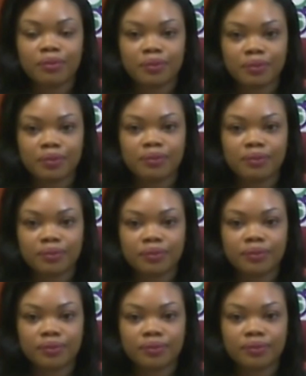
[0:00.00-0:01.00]

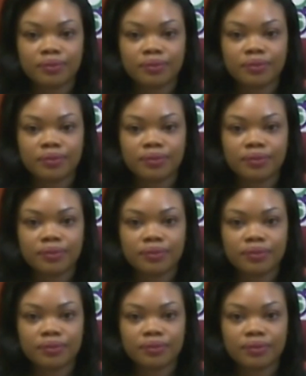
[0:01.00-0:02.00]

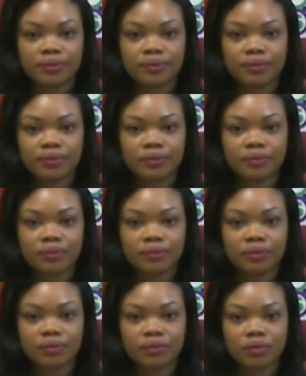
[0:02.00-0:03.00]

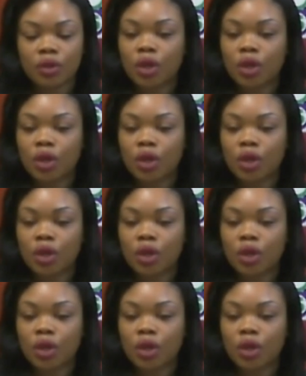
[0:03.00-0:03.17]
No words are spoken by the person on screen.